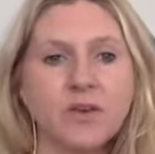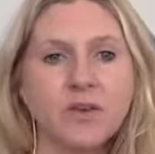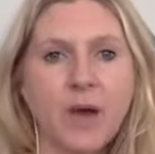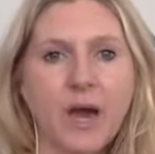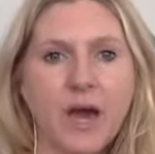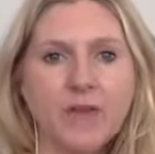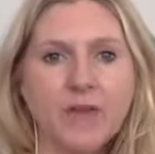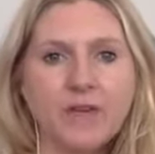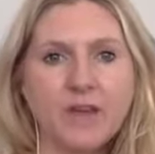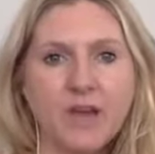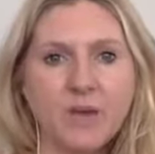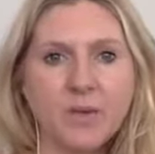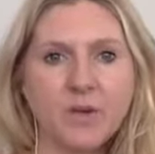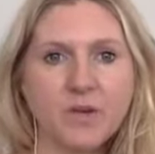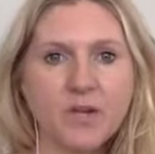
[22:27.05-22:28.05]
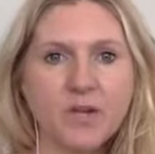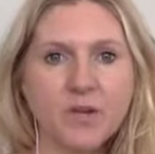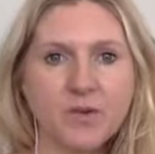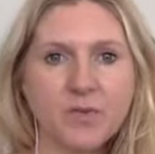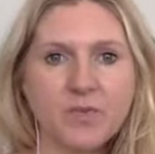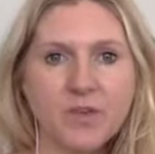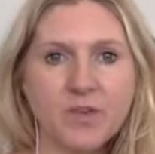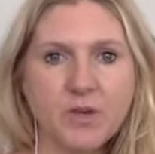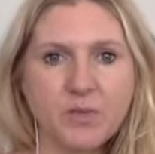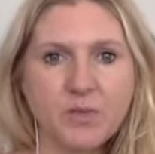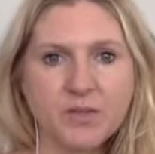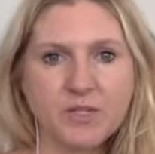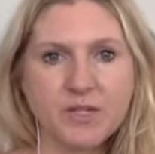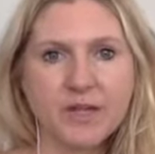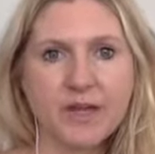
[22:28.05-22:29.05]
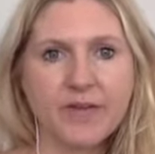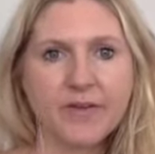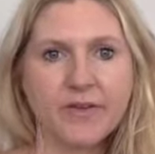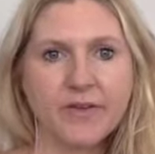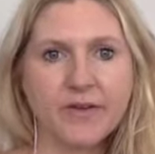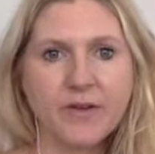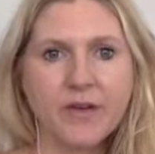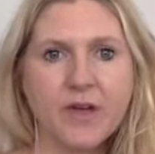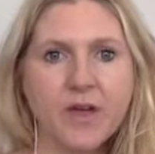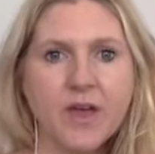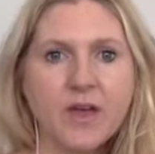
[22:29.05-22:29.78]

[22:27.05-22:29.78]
You have a networking group that you put together,